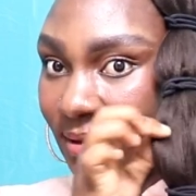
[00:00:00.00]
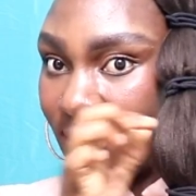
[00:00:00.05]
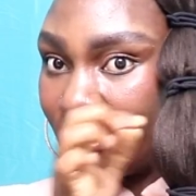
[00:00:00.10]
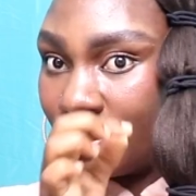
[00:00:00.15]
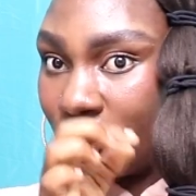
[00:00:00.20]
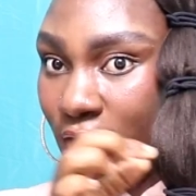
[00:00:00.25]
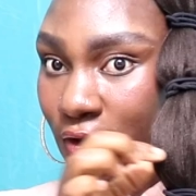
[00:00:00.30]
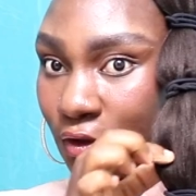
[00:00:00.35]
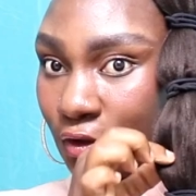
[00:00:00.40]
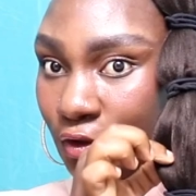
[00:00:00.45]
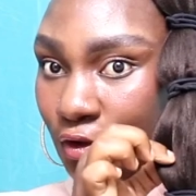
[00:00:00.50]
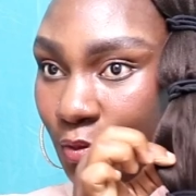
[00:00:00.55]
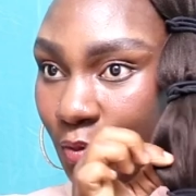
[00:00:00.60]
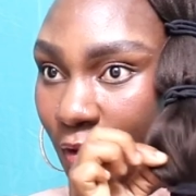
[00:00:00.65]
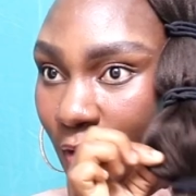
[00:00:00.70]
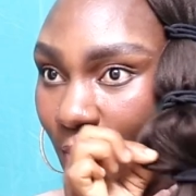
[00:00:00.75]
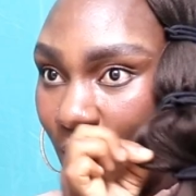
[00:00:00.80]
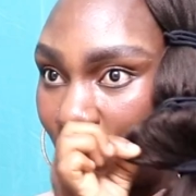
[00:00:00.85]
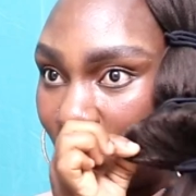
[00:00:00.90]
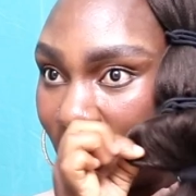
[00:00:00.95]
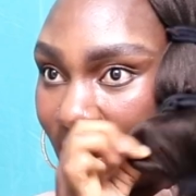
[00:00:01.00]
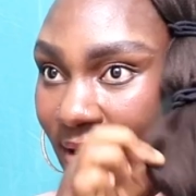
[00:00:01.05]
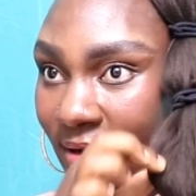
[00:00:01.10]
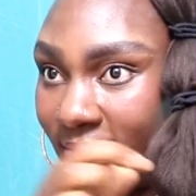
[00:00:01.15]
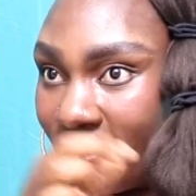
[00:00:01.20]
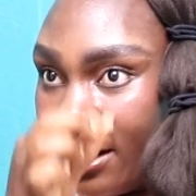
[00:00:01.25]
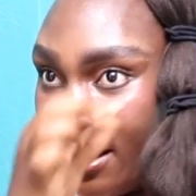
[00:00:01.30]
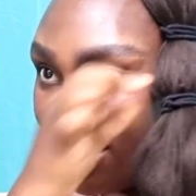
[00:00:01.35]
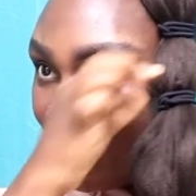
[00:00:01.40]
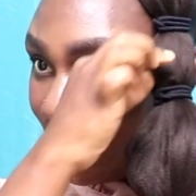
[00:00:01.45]
Super pretty,
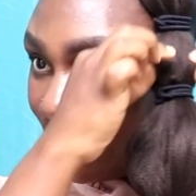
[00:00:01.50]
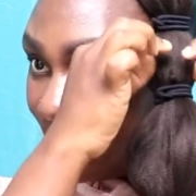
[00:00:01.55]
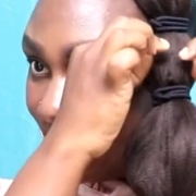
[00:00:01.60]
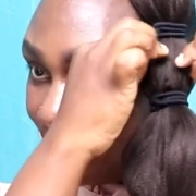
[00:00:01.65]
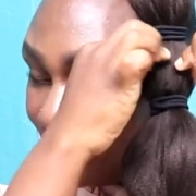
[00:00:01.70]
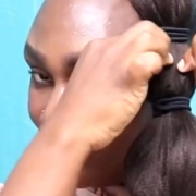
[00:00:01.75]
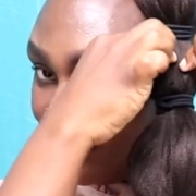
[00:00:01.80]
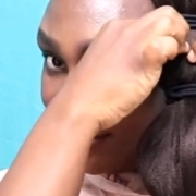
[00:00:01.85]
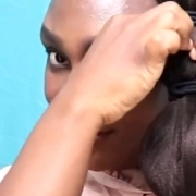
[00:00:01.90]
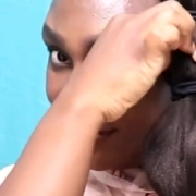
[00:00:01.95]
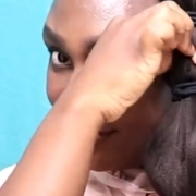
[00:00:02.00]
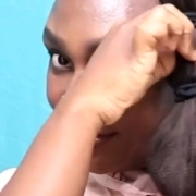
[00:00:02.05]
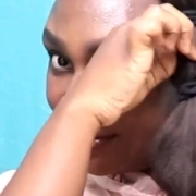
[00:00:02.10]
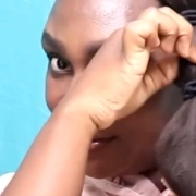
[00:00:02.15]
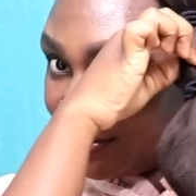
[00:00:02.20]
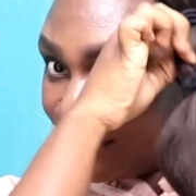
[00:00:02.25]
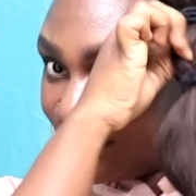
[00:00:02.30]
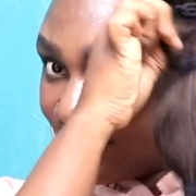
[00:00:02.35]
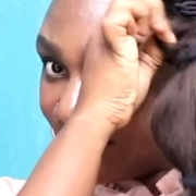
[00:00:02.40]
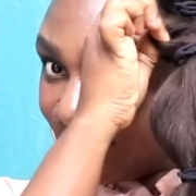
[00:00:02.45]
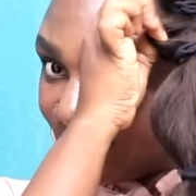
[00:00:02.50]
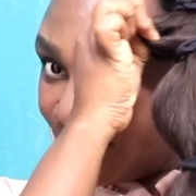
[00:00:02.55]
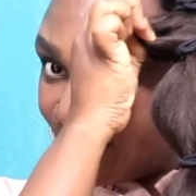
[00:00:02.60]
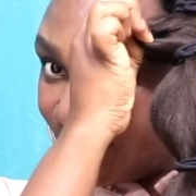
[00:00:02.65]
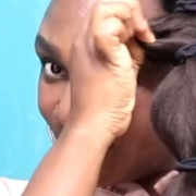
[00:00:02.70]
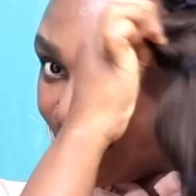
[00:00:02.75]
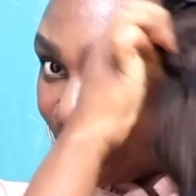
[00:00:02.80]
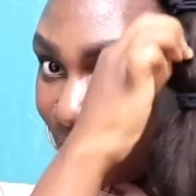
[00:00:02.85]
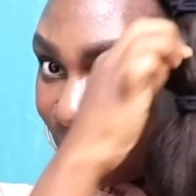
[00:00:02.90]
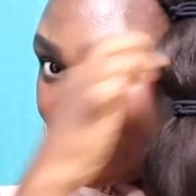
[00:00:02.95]
right?
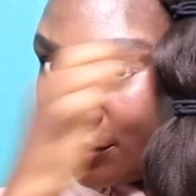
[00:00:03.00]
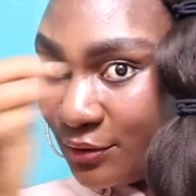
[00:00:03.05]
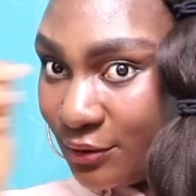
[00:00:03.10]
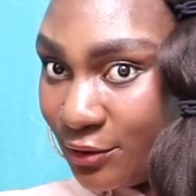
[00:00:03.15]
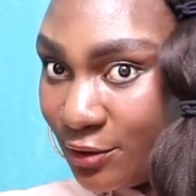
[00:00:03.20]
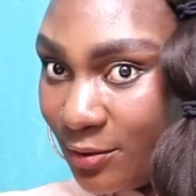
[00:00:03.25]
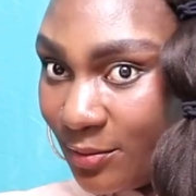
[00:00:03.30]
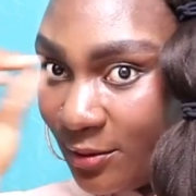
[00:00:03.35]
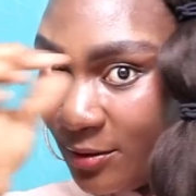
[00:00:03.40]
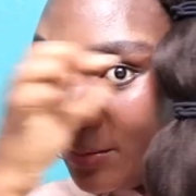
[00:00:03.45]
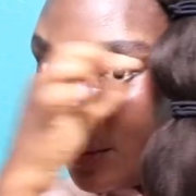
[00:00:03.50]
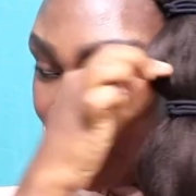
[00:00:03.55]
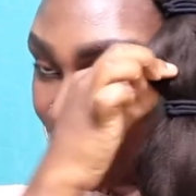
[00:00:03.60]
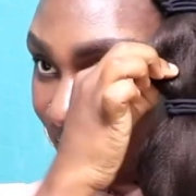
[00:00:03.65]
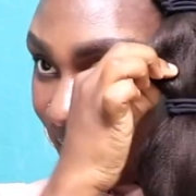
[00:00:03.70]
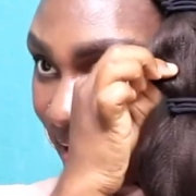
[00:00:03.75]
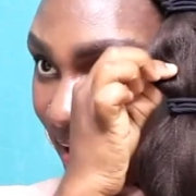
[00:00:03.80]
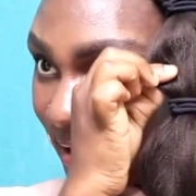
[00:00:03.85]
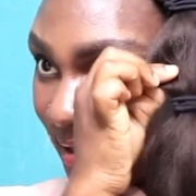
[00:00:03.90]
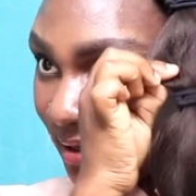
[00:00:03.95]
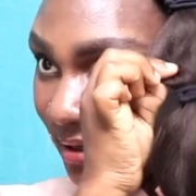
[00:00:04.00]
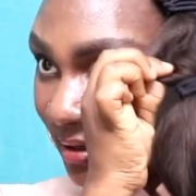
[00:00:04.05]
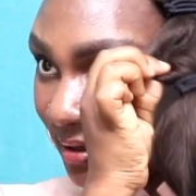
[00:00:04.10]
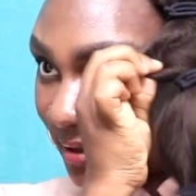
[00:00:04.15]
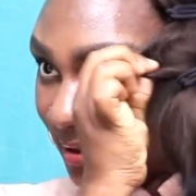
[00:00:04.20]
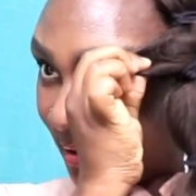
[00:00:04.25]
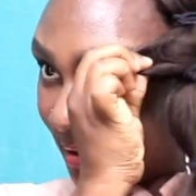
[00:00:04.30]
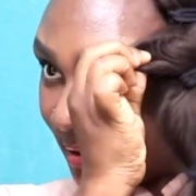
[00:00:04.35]
Super pretty.